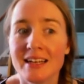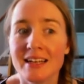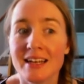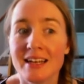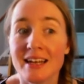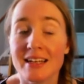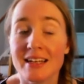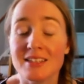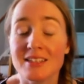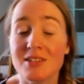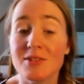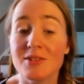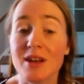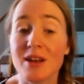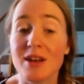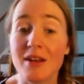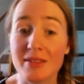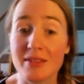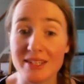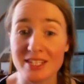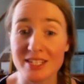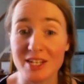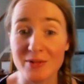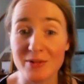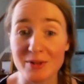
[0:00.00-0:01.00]
And so now
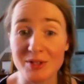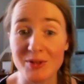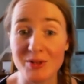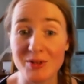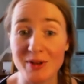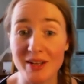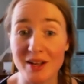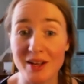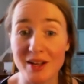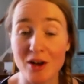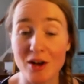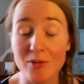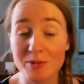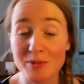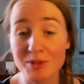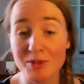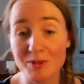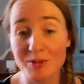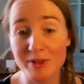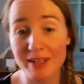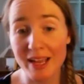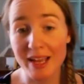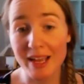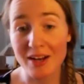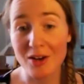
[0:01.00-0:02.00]
this year we're doing homeschooling
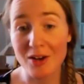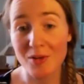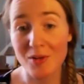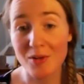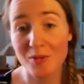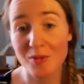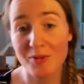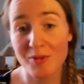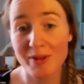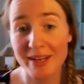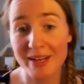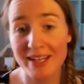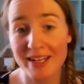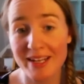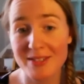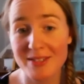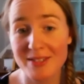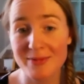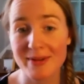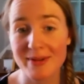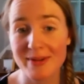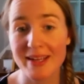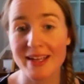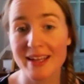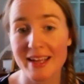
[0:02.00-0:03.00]
at home 3 days a
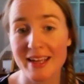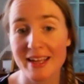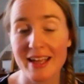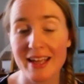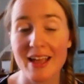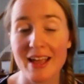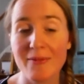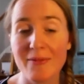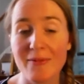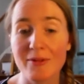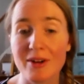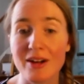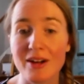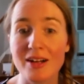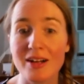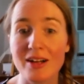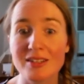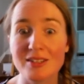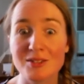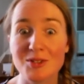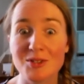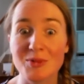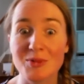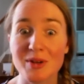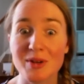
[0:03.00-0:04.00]
week, and we're also
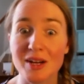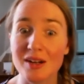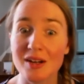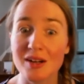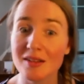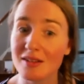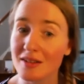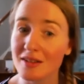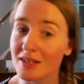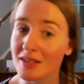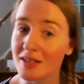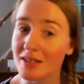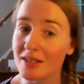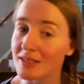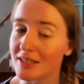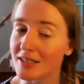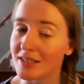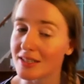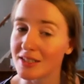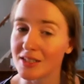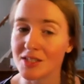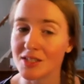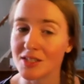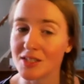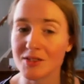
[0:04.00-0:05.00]
doing our learning center
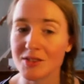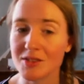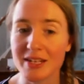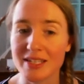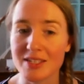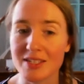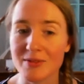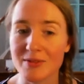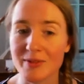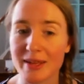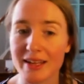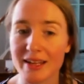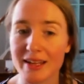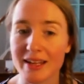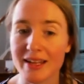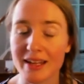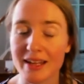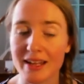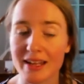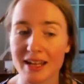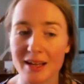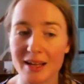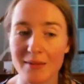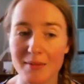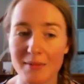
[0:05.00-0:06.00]
2 days a week.
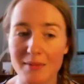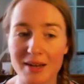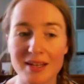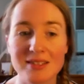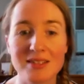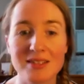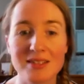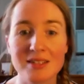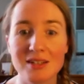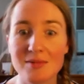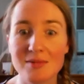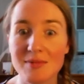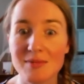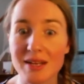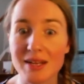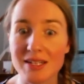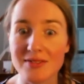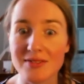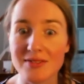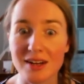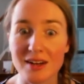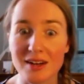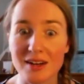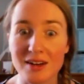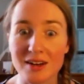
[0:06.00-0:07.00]
And it's a good mix for
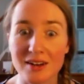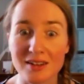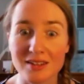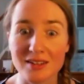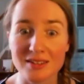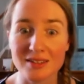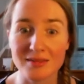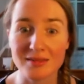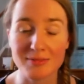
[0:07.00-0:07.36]
our girls.